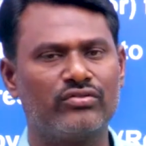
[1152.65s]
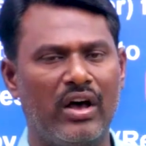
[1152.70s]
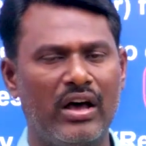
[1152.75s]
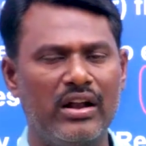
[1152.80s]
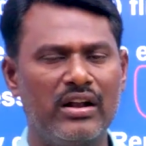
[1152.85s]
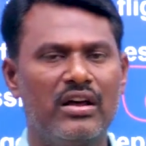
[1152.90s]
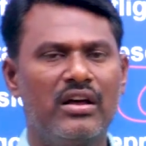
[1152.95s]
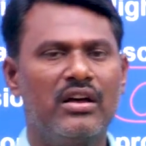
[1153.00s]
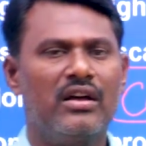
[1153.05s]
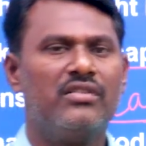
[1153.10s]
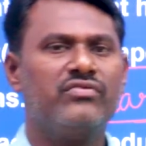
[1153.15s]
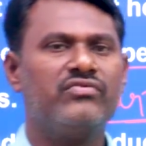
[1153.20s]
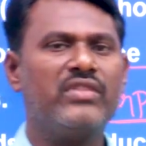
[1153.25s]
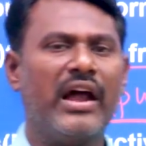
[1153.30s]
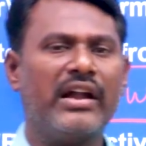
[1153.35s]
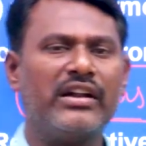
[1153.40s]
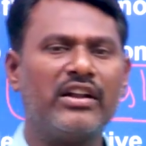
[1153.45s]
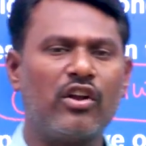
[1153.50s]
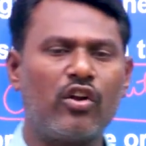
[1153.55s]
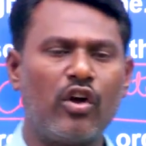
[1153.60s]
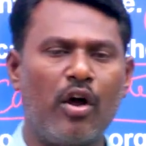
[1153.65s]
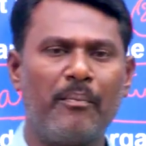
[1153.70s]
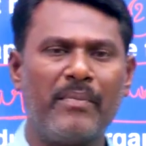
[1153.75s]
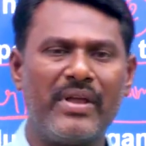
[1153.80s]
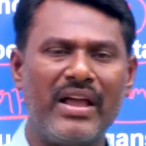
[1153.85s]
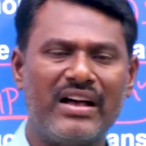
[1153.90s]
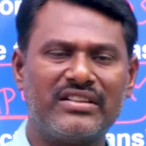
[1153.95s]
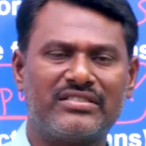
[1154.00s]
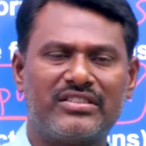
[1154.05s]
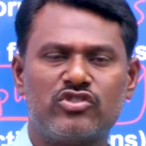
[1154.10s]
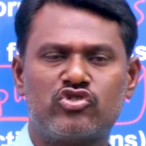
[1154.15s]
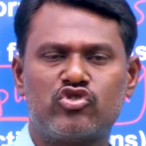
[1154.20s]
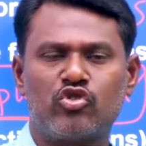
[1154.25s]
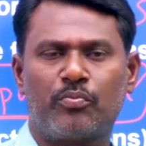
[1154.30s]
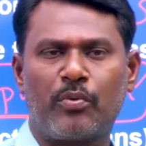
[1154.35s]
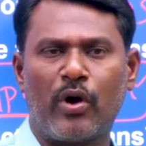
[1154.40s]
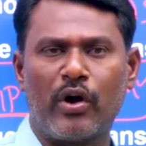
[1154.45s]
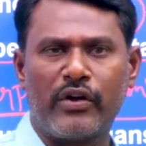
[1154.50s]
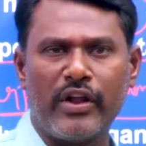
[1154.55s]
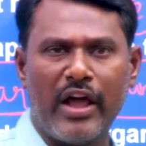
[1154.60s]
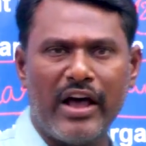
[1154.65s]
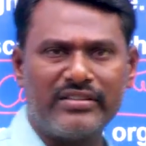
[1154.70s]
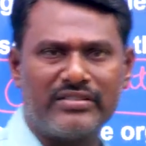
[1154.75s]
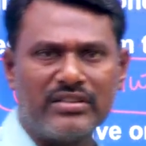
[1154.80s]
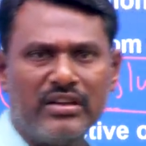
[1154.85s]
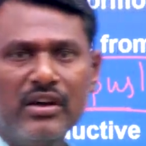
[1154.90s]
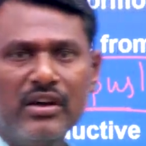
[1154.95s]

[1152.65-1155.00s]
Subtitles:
one, they undergo meiosis to produce